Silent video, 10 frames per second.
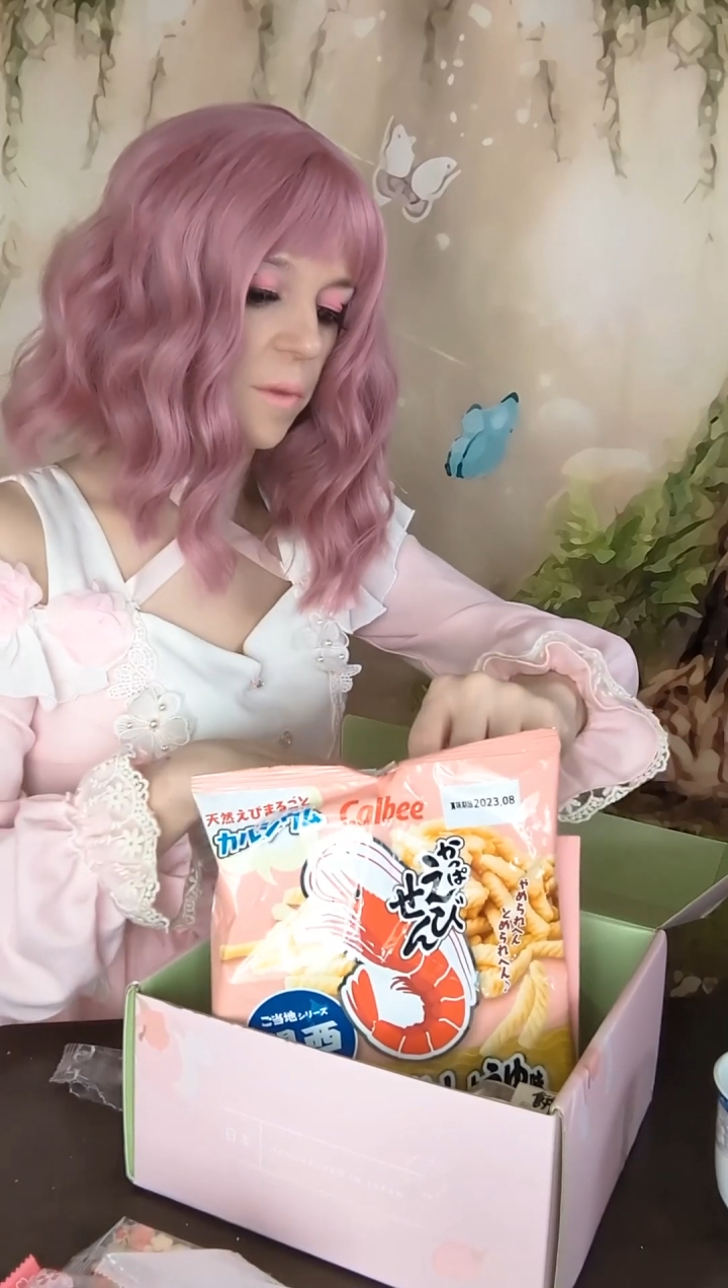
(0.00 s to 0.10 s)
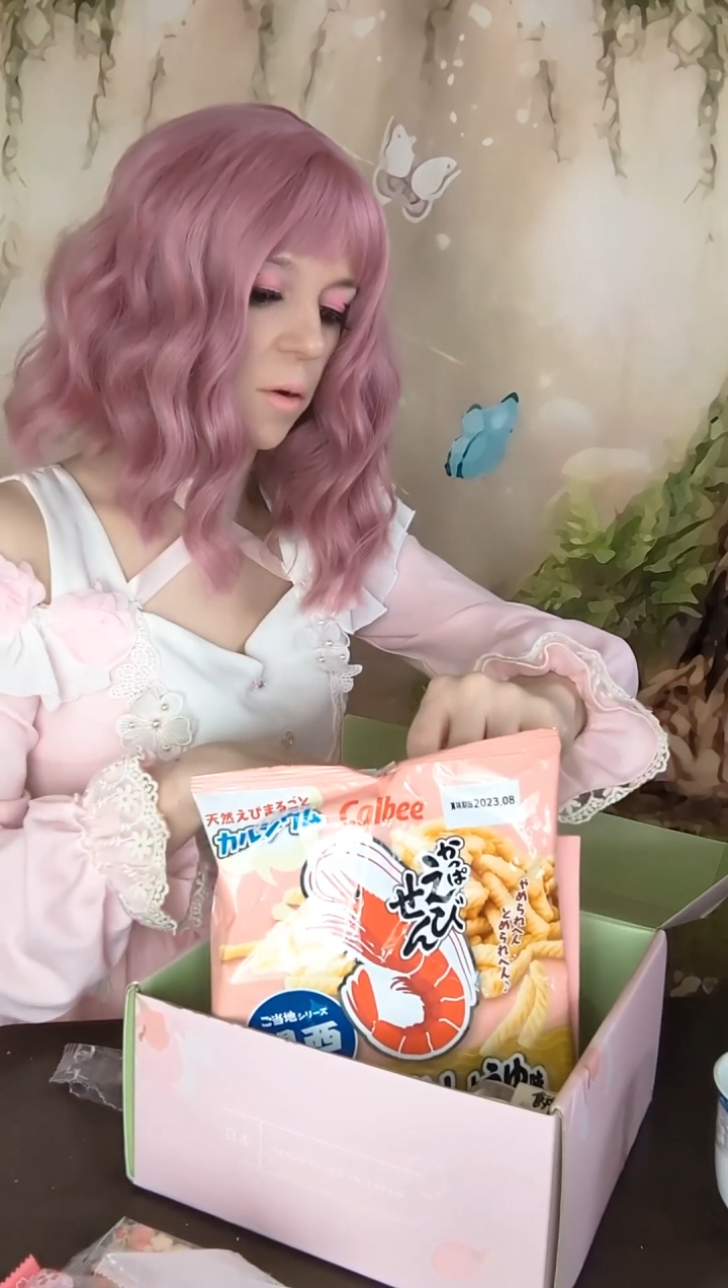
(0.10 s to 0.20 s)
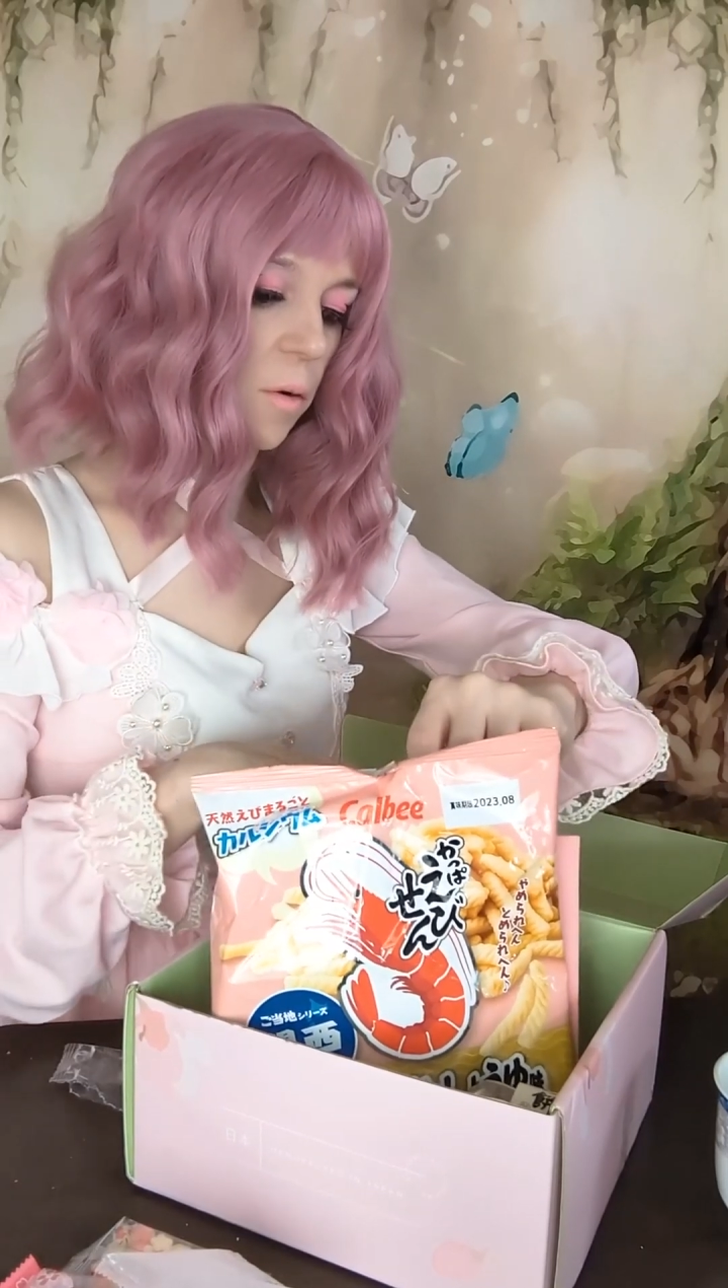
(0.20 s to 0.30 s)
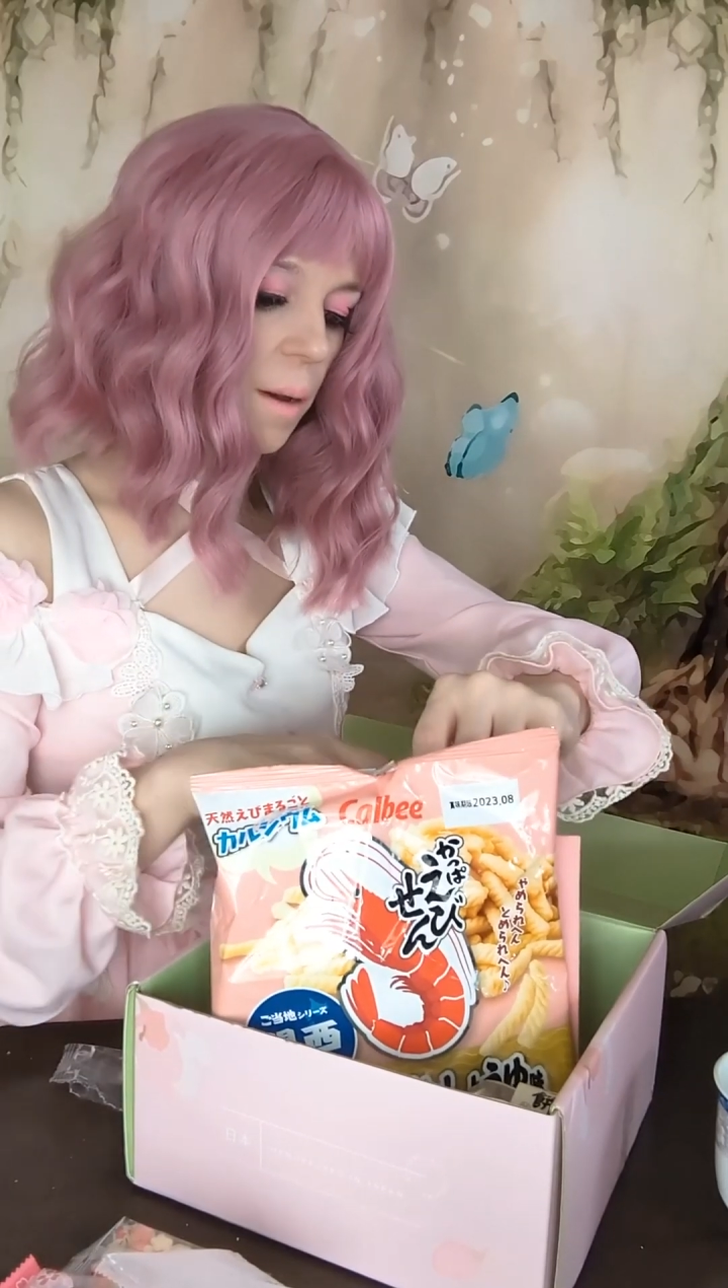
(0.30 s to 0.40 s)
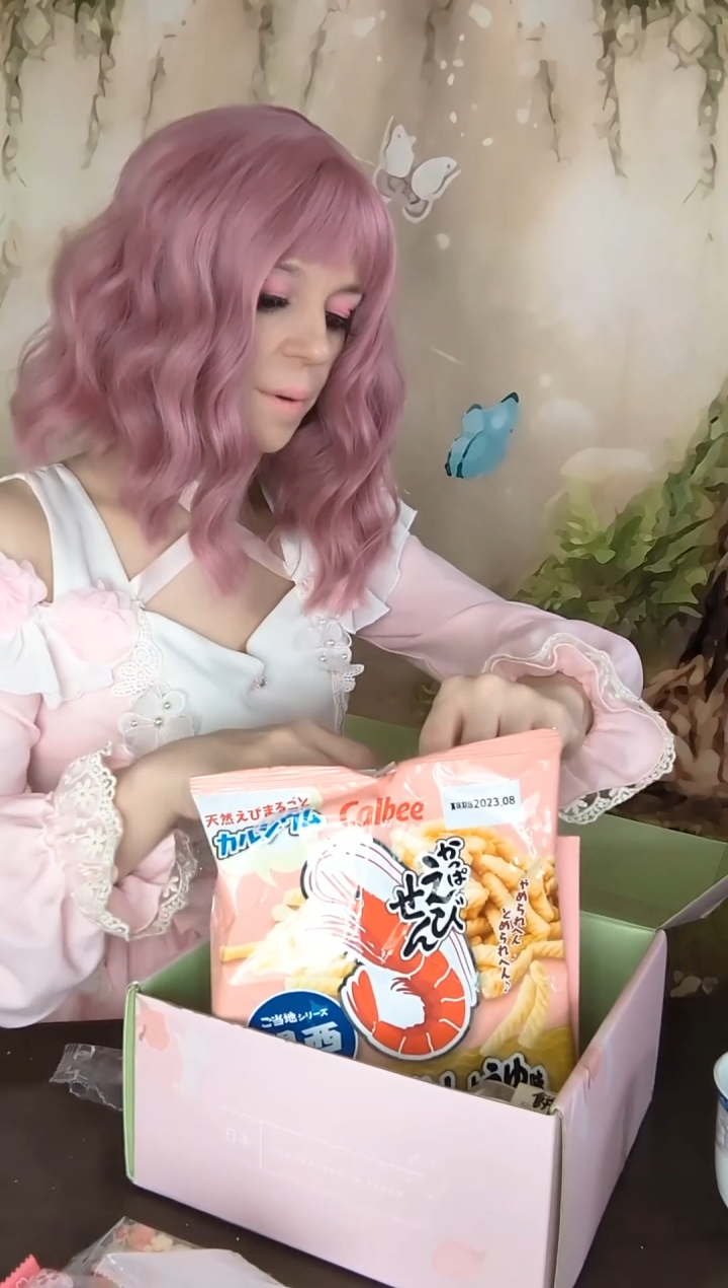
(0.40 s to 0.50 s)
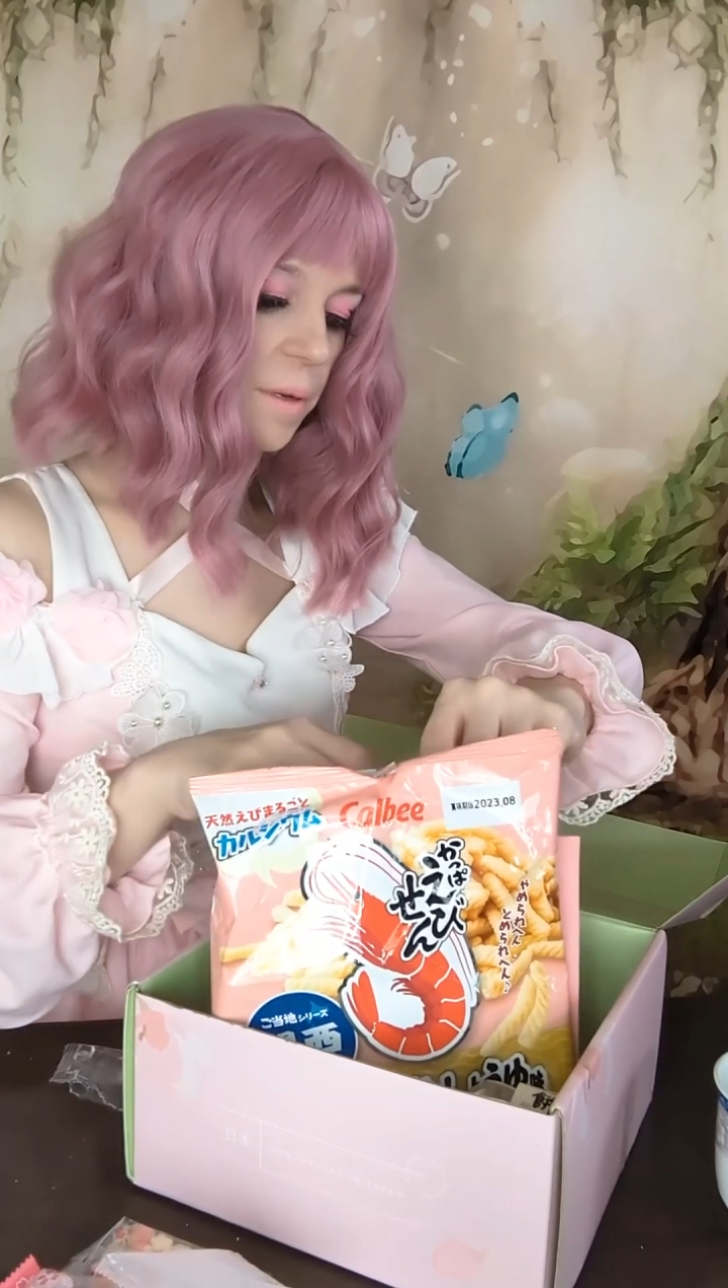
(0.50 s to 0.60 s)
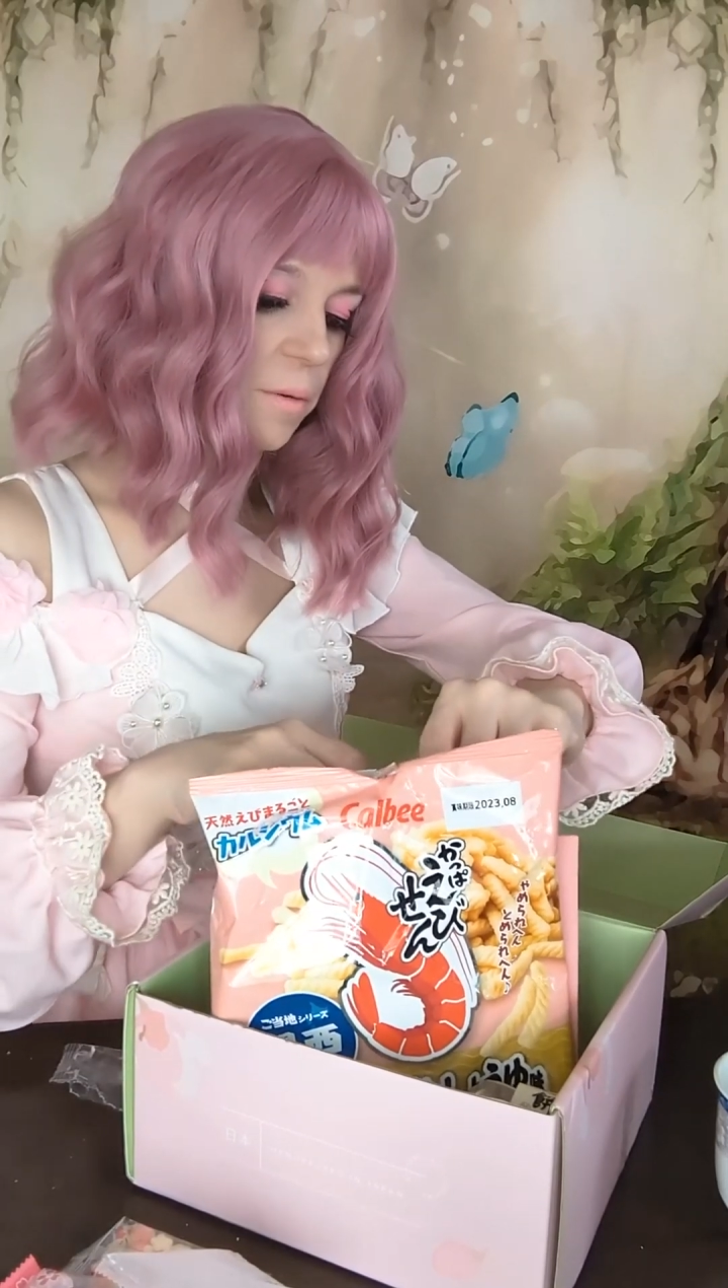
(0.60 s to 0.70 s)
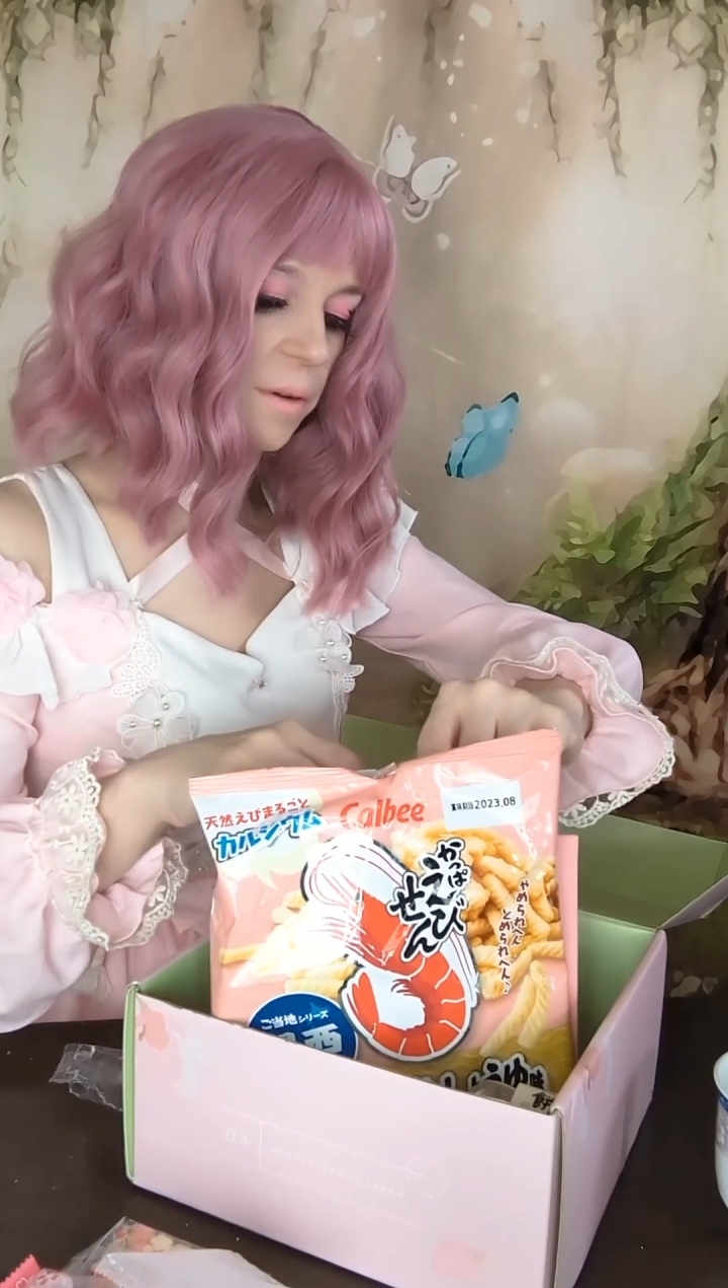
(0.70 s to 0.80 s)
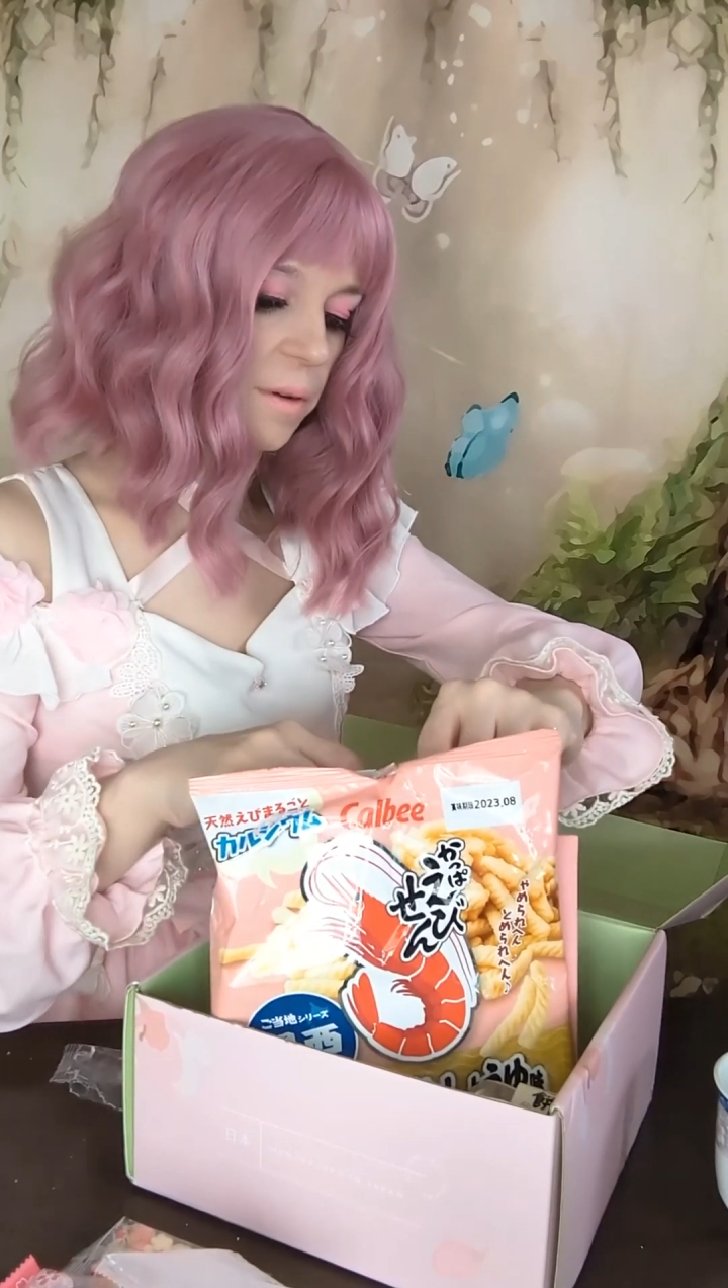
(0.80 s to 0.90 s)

crap, I don't even